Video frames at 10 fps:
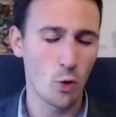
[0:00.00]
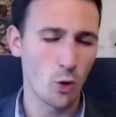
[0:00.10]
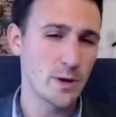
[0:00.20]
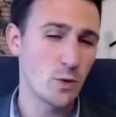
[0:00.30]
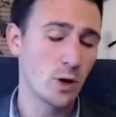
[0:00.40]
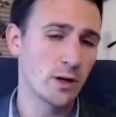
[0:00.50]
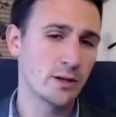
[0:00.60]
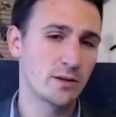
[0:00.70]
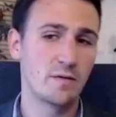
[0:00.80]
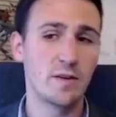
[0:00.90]
or be
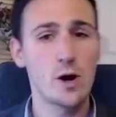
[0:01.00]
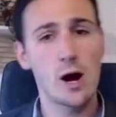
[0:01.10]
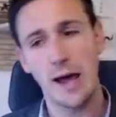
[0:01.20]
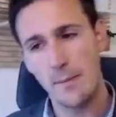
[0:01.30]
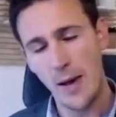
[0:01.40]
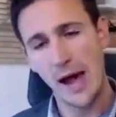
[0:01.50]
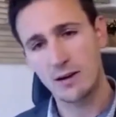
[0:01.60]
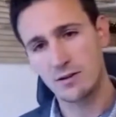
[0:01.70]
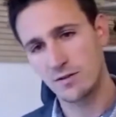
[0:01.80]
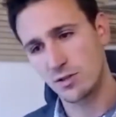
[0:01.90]
willing to figure out a
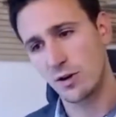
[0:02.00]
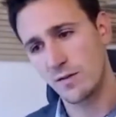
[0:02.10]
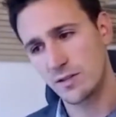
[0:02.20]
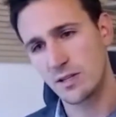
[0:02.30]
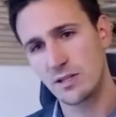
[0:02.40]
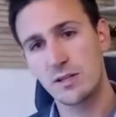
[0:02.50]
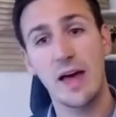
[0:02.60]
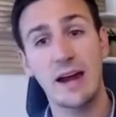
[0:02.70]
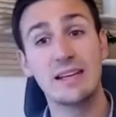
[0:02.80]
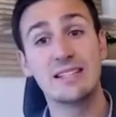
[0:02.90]
package of services
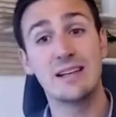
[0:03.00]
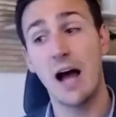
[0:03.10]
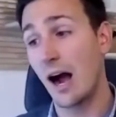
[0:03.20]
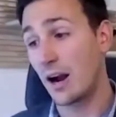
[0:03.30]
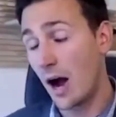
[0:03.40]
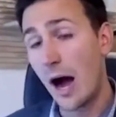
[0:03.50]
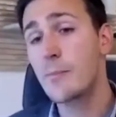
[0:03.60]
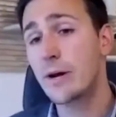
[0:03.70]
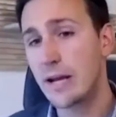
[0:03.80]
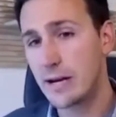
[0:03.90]
that is
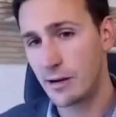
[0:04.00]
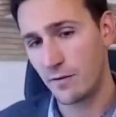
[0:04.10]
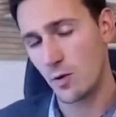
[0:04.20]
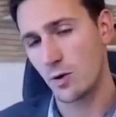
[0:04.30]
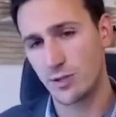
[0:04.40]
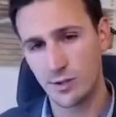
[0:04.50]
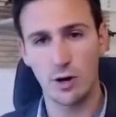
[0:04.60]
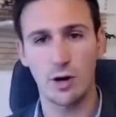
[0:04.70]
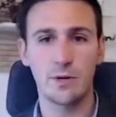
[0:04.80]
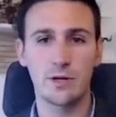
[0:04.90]
accommodating for a
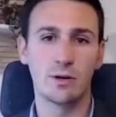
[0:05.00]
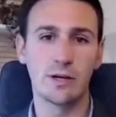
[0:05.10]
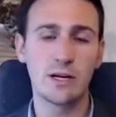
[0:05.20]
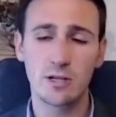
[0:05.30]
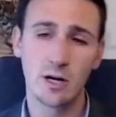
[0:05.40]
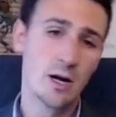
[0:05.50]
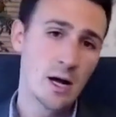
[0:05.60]
startup in your niche,